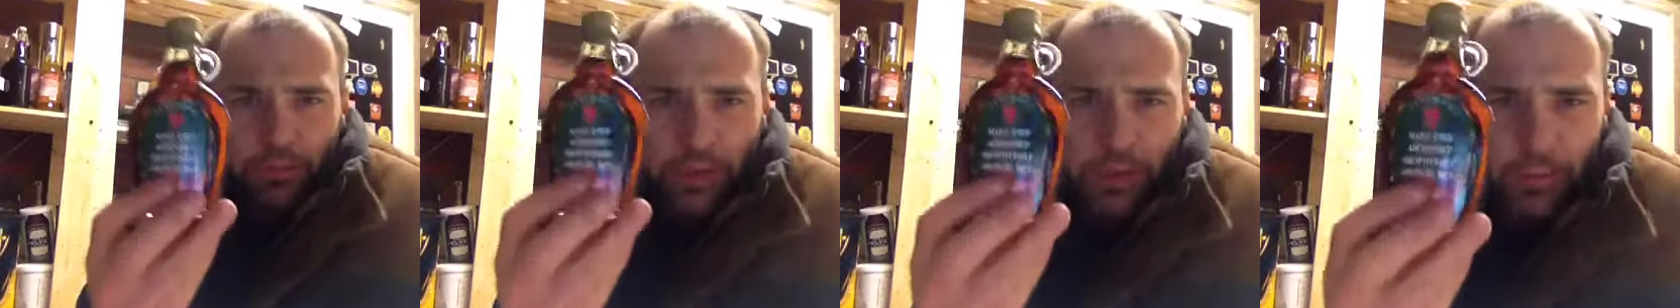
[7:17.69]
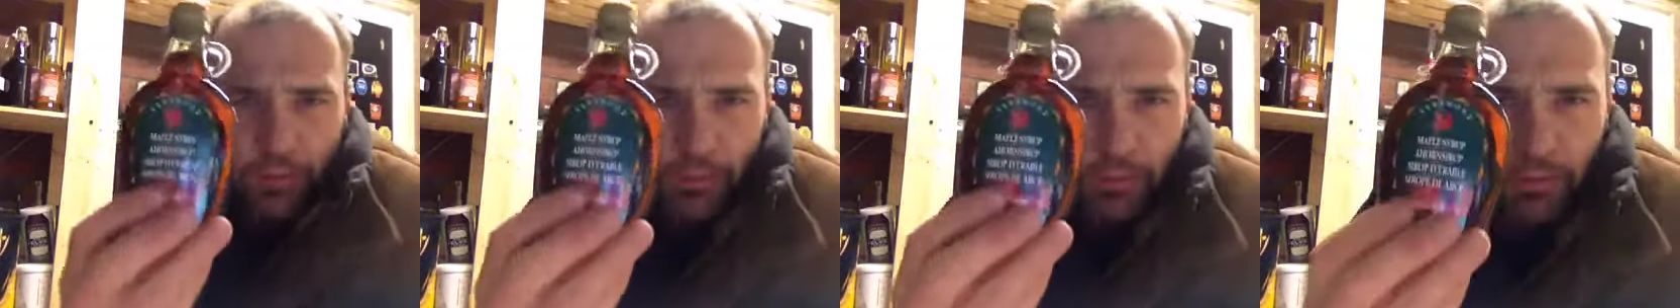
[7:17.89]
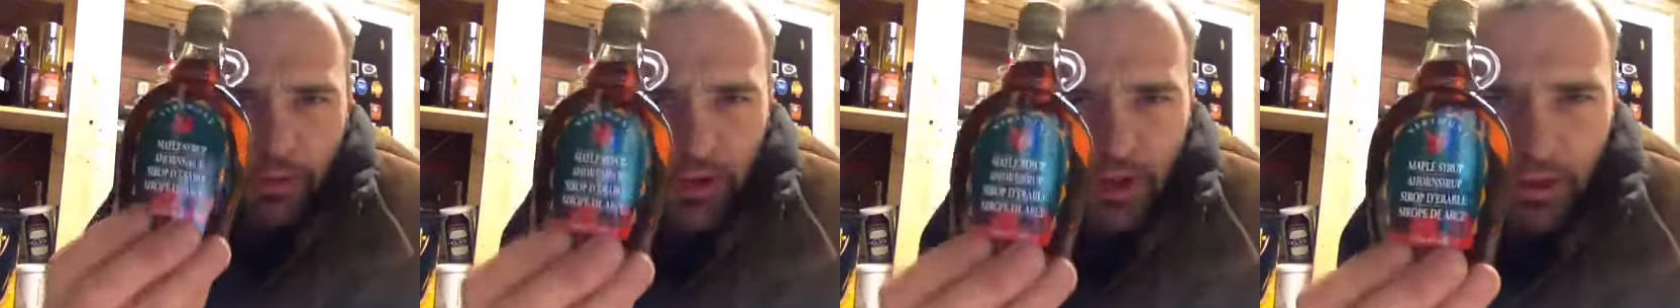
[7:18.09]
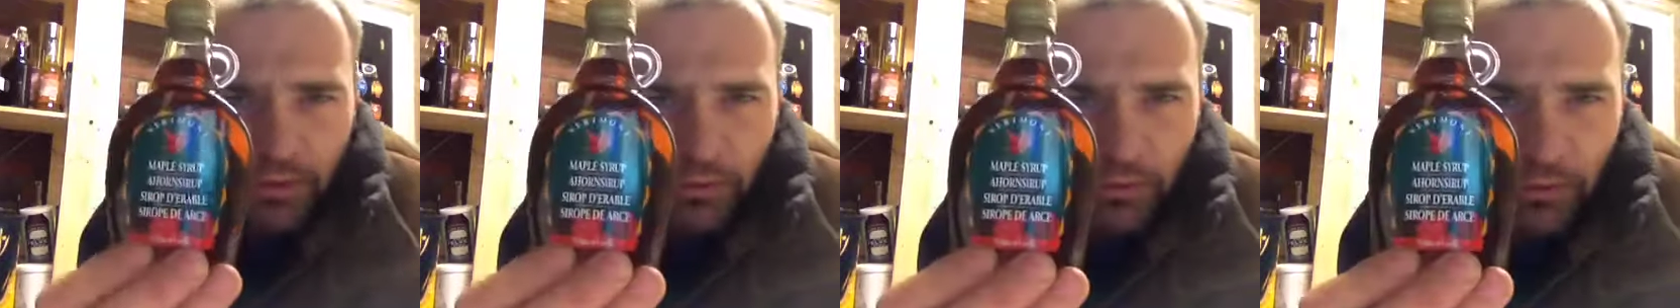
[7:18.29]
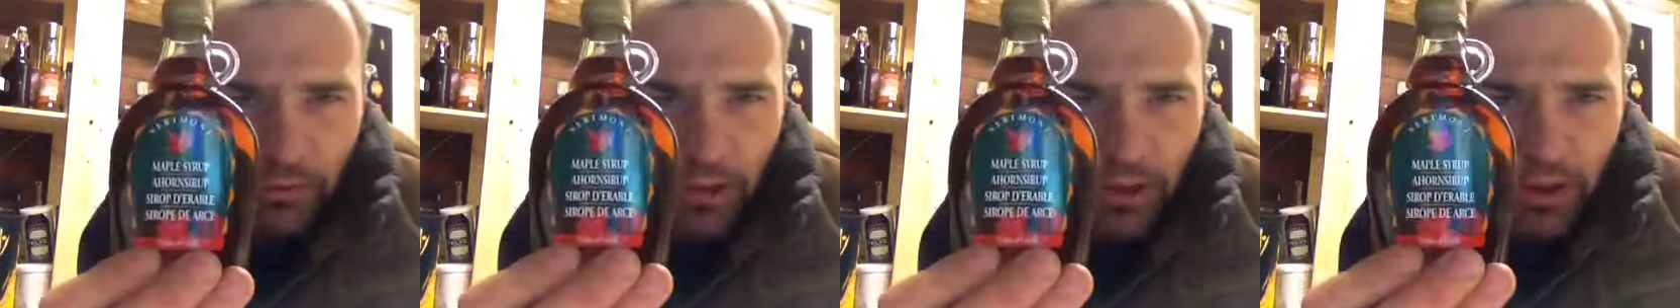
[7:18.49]
maple
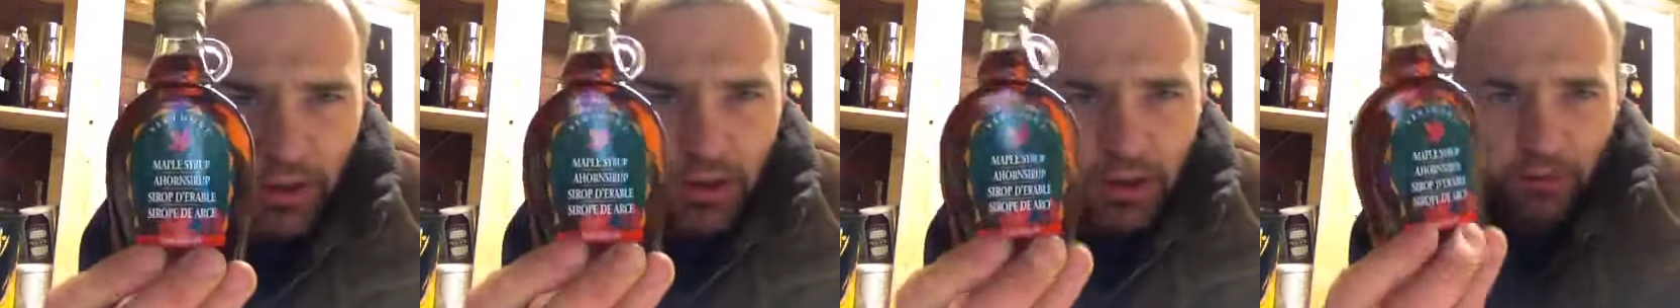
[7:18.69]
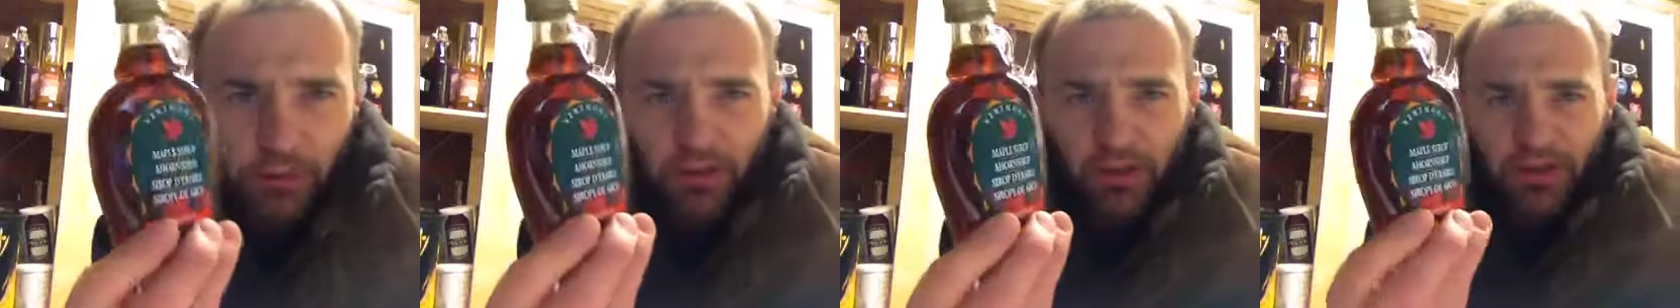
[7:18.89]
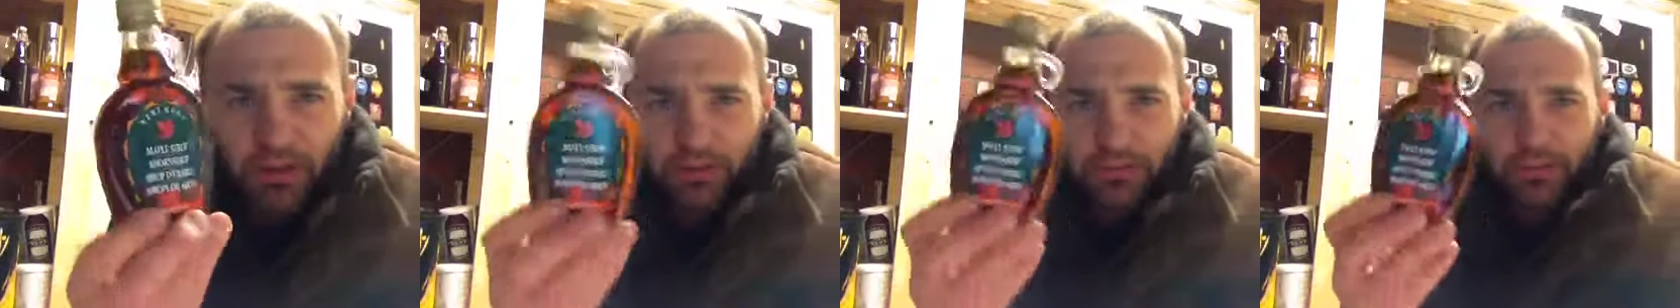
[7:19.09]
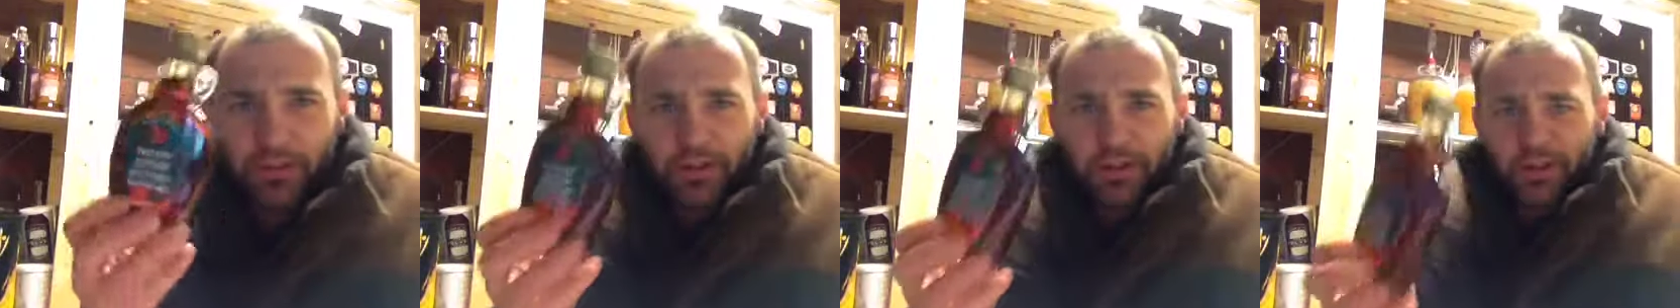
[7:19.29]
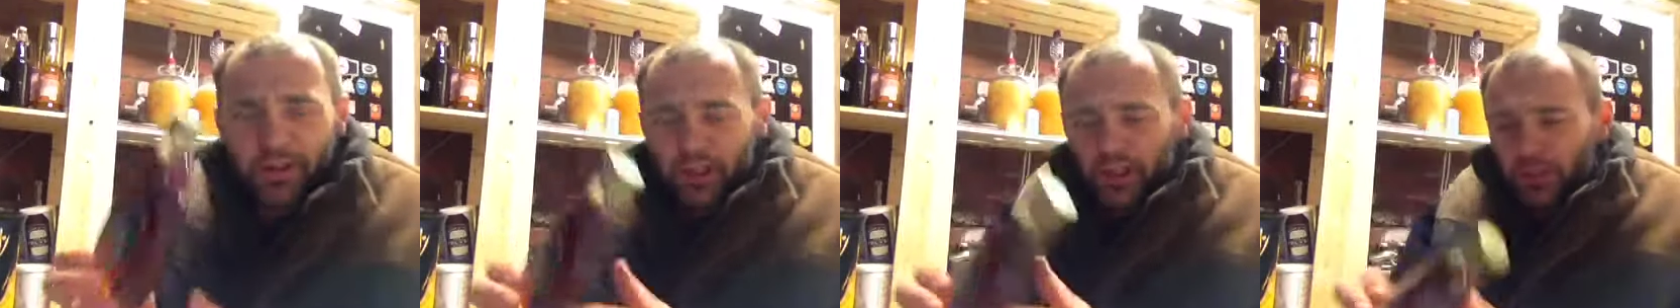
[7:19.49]
syrup. I tell you, this stuff
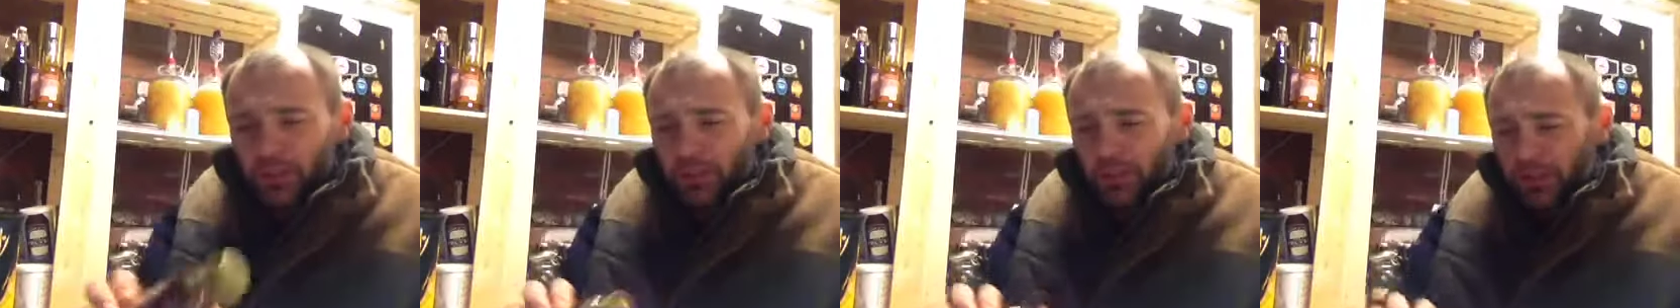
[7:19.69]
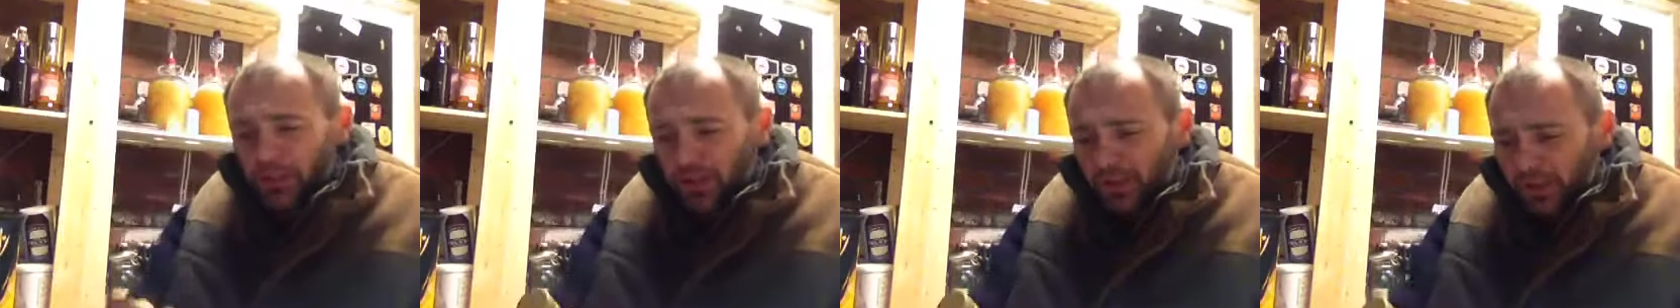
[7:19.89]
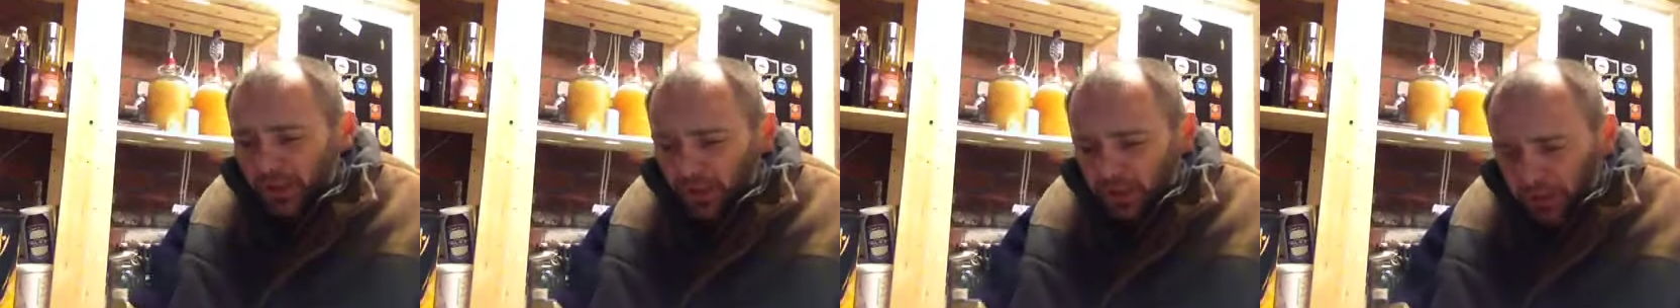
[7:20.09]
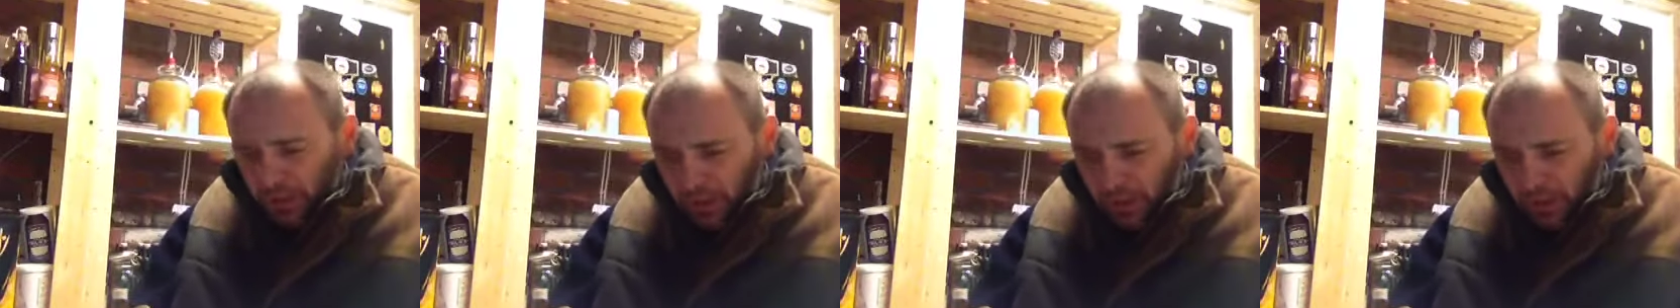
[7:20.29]
ain't cheap, is it?